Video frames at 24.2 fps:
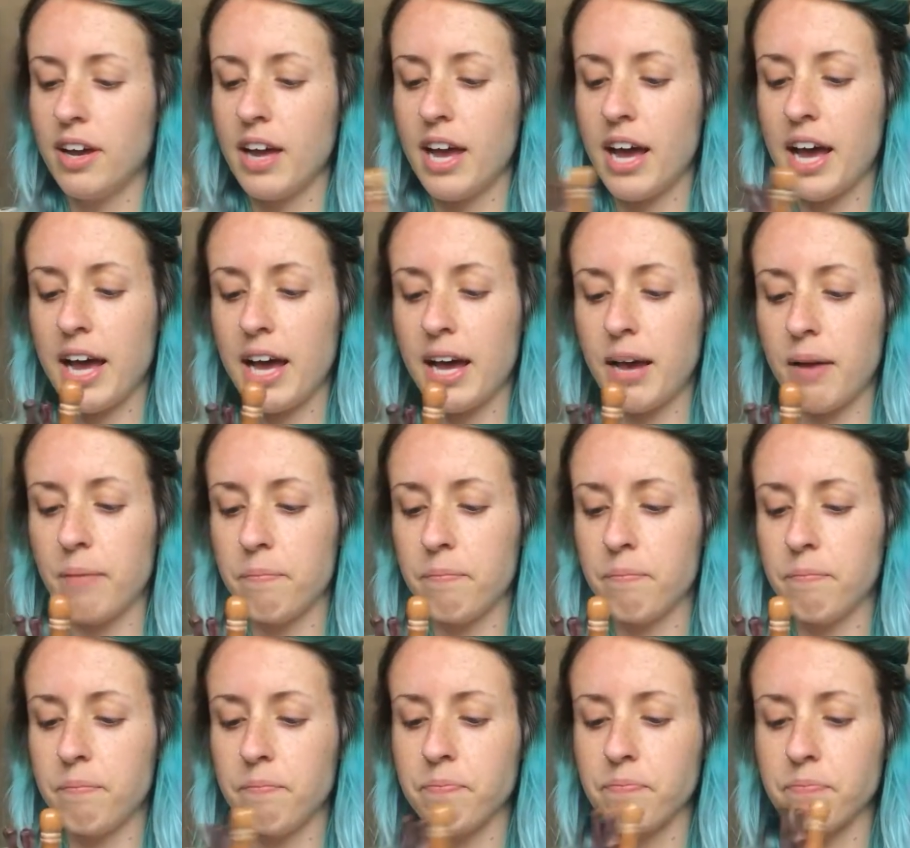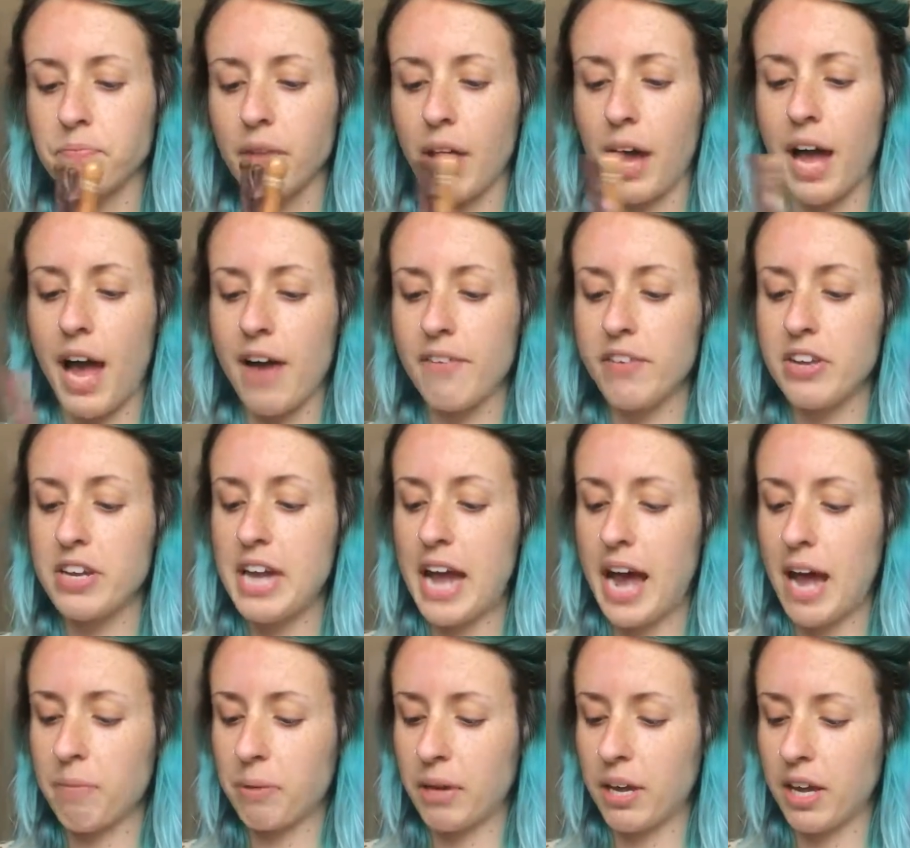I have a
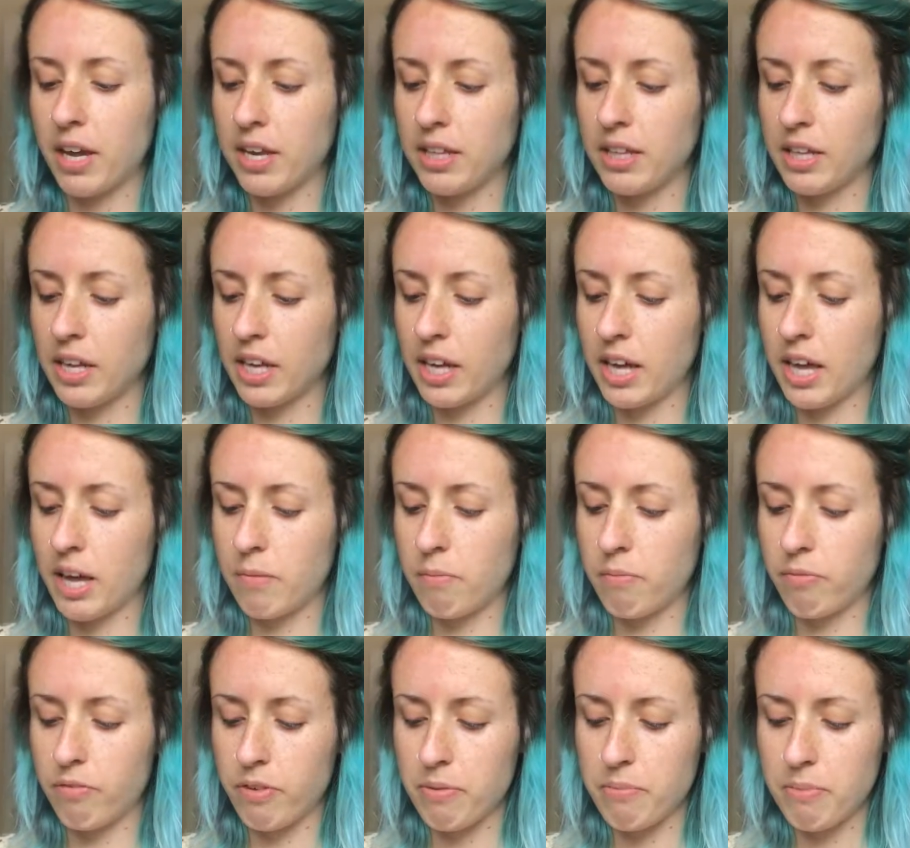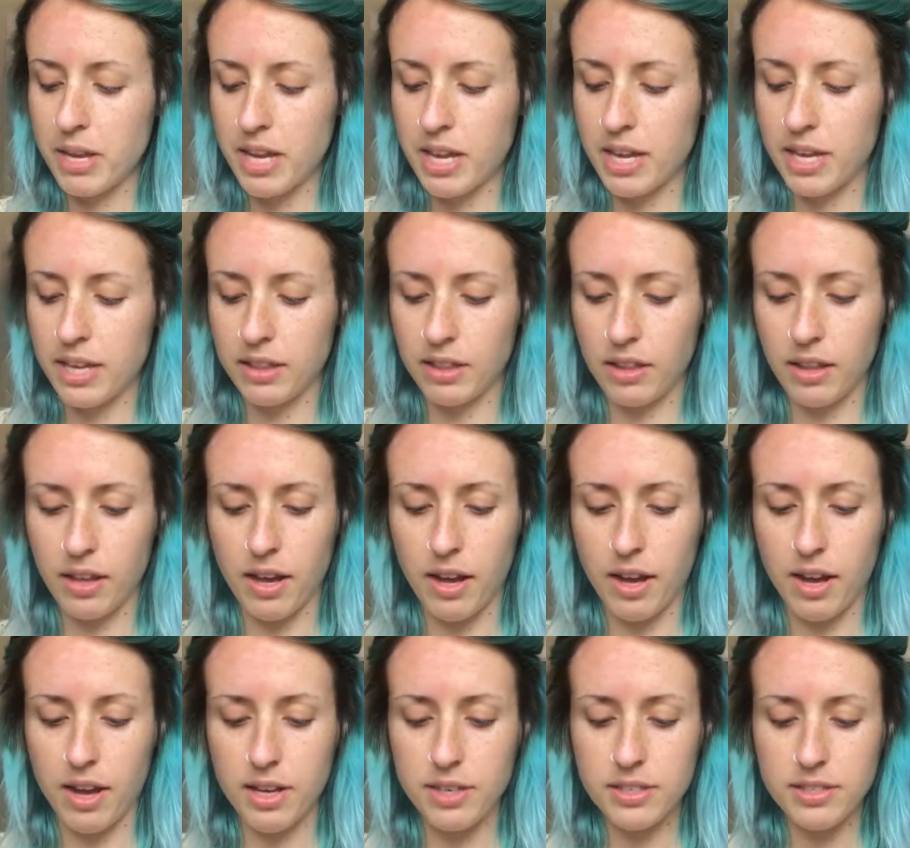napkin that came from my
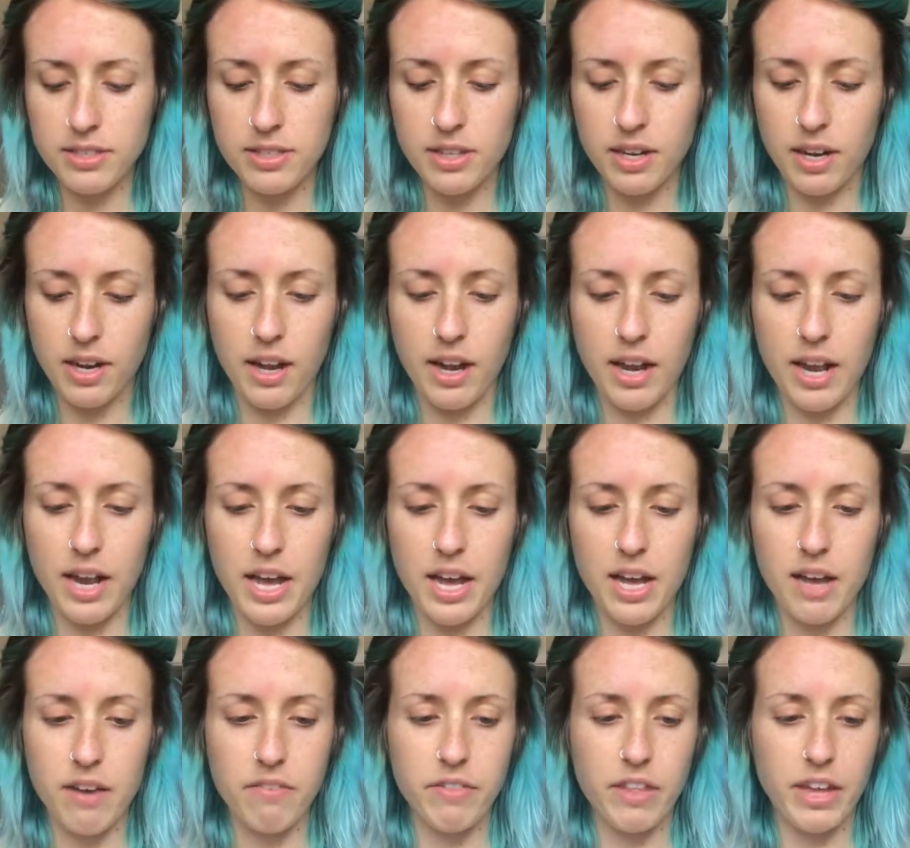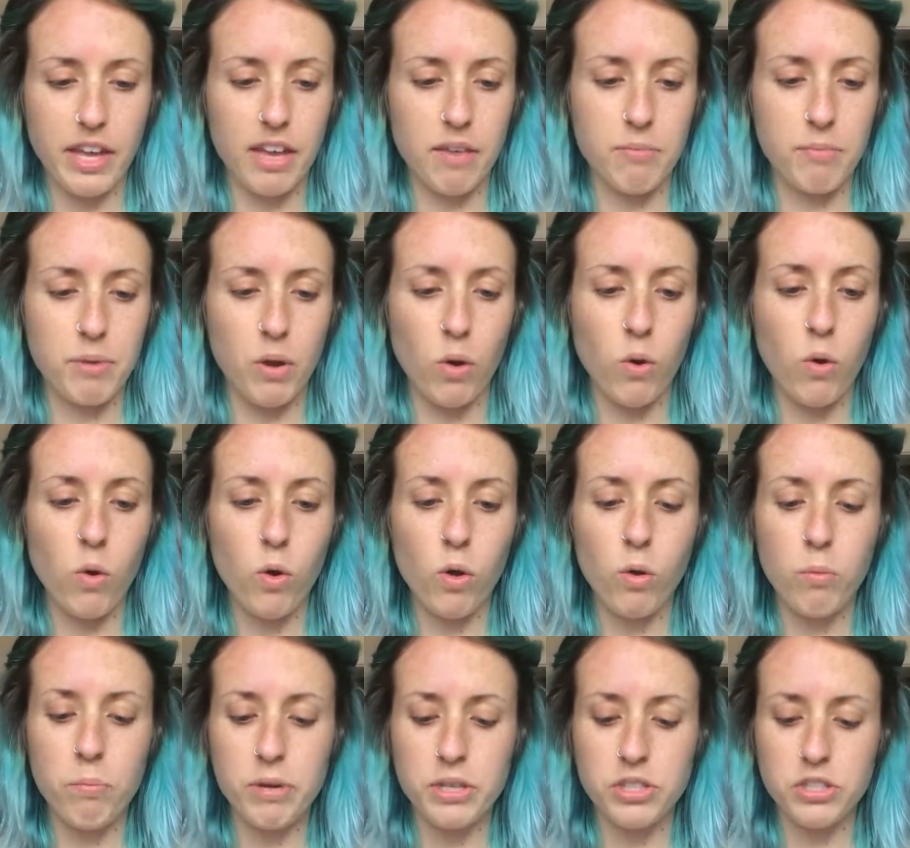in-laws that I love. They gave me a
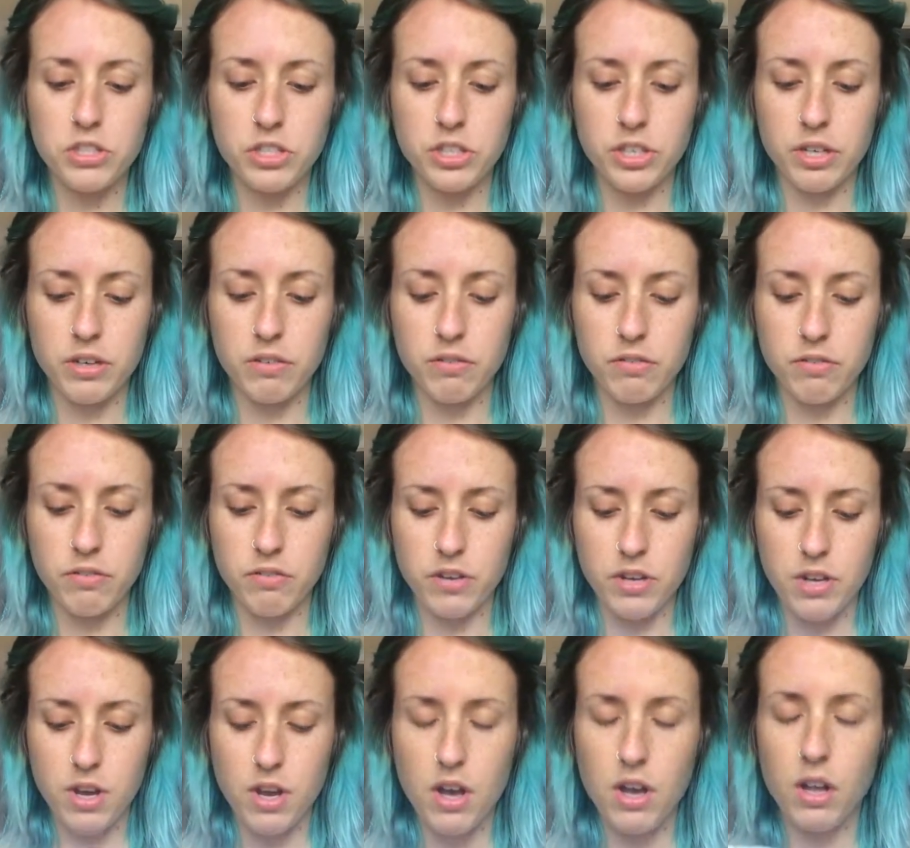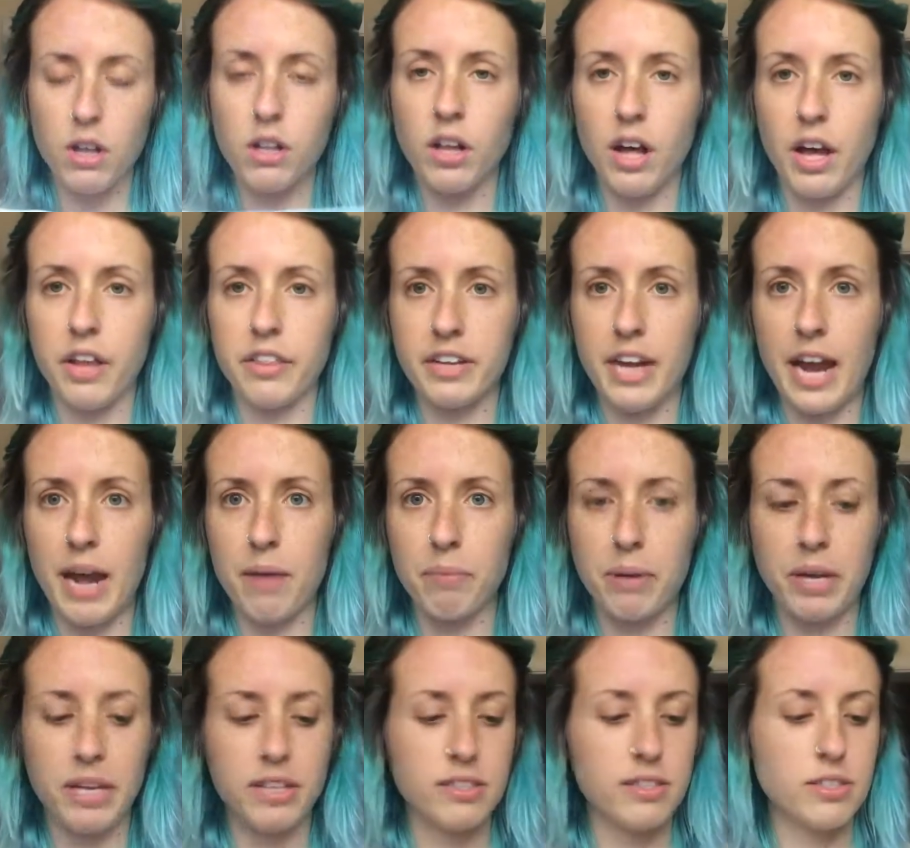whole bunch of cloth
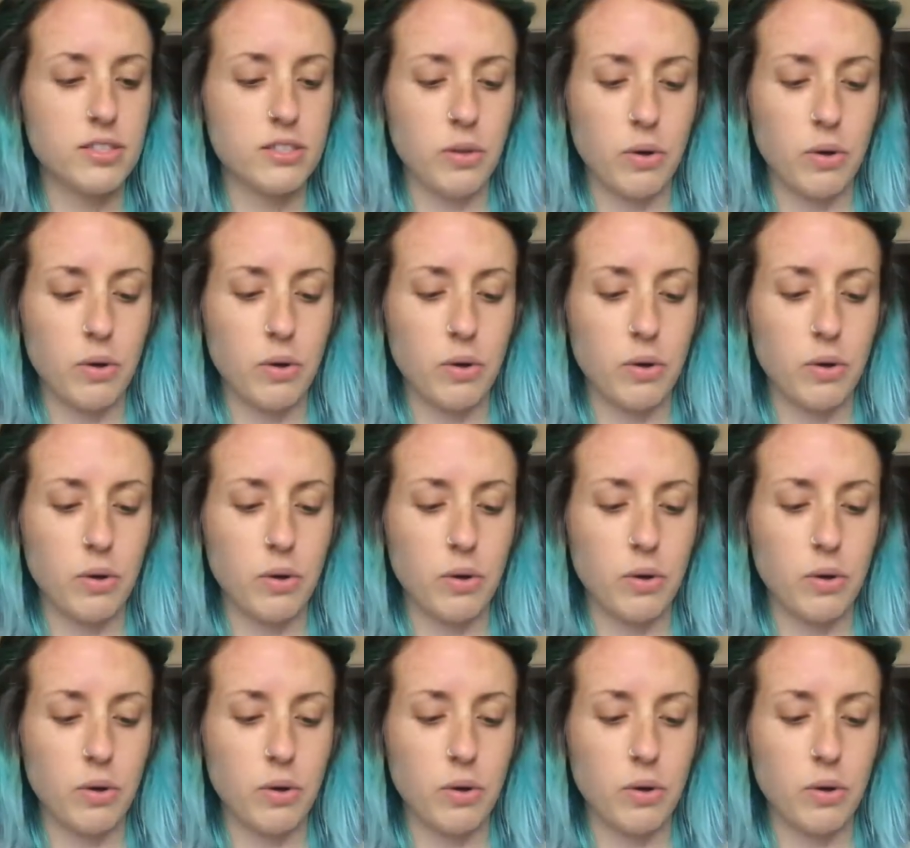napkins.